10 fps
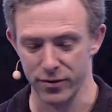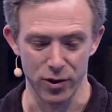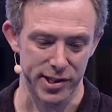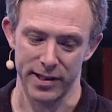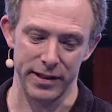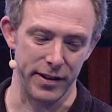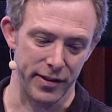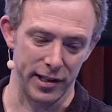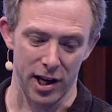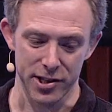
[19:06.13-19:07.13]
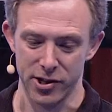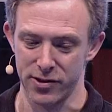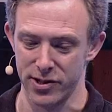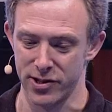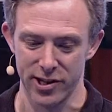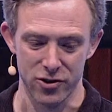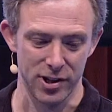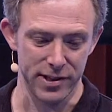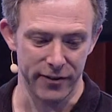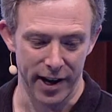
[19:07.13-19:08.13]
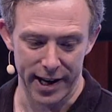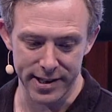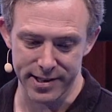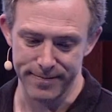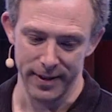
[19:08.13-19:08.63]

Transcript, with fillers: Of course, the, the last use is decentralized finance.